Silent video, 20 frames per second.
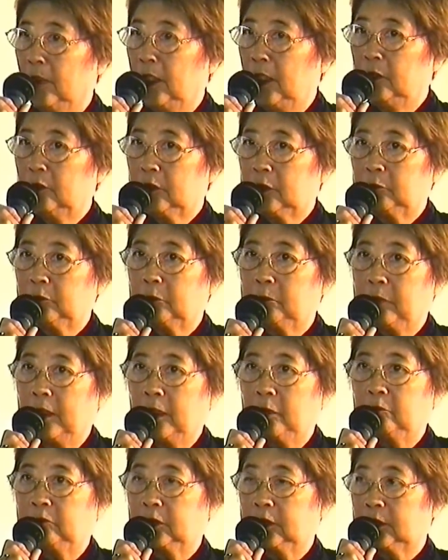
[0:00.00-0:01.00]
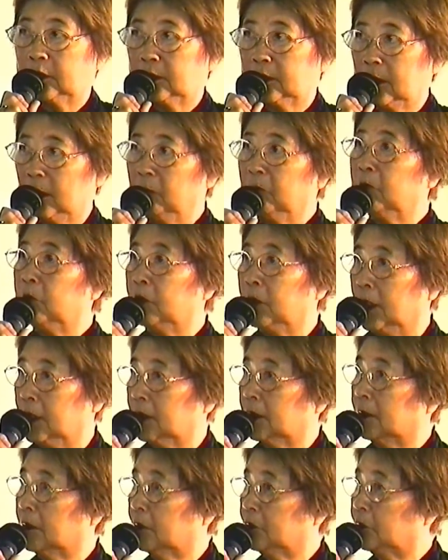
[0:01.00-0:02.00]
Hiroshima bomb was
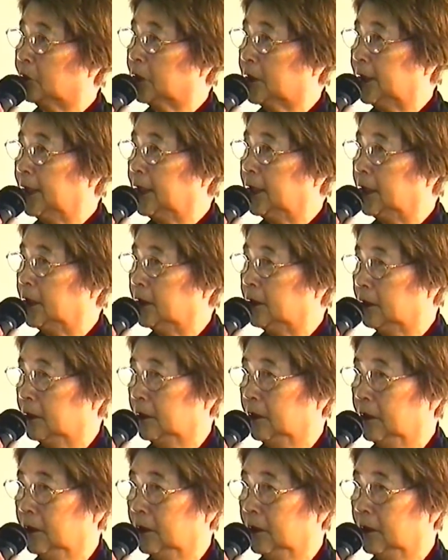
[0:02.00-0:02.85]
somewhat contained